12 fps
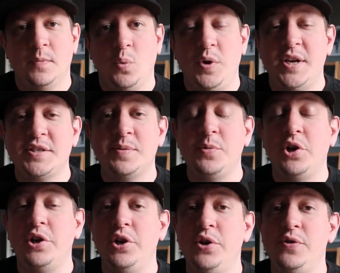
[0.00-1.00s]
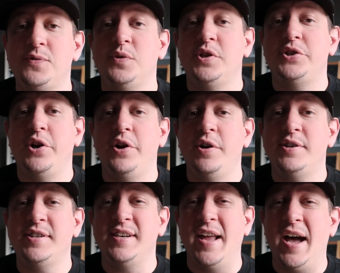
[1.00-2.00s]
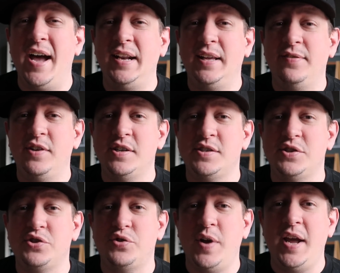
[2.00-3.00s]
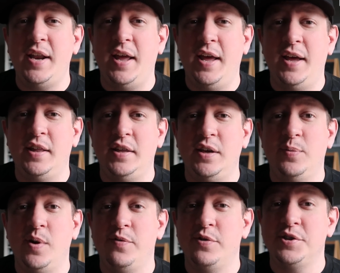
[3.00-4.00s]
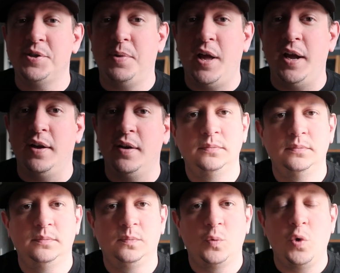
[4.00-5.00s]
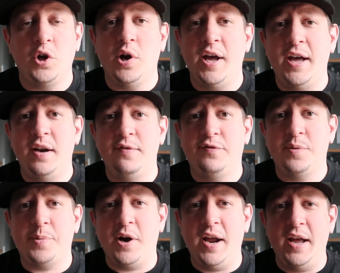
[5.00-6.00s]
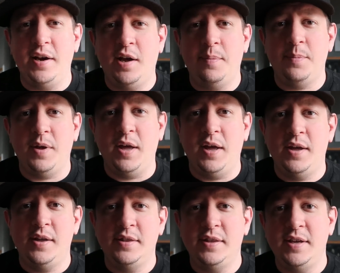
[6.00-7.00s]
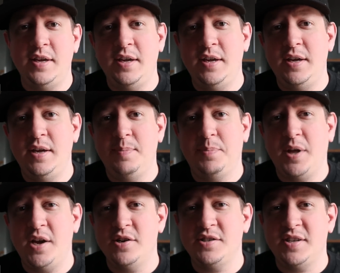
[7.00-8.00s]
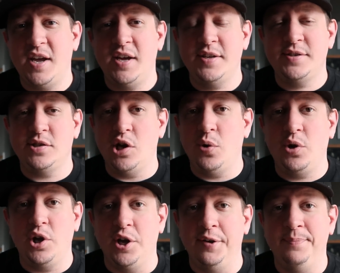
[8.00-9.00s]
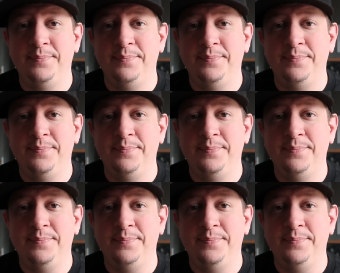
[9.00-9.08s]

We get some good news when the turn is a nine, giving us a straight, and the river is a blank. We go ahead and flip our hand up, and the player says no good.